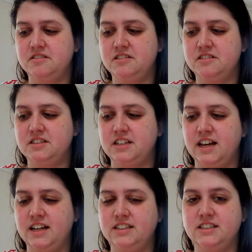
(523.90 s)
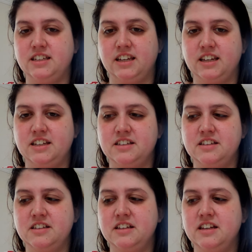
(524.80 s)
It's nasty.
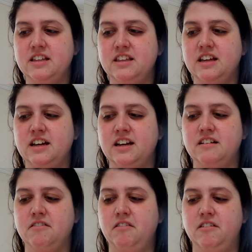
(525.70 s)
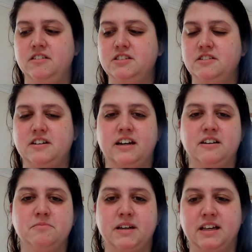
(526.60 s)
That. Oh, sorry.
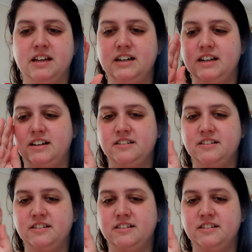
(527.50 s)
Oh my God.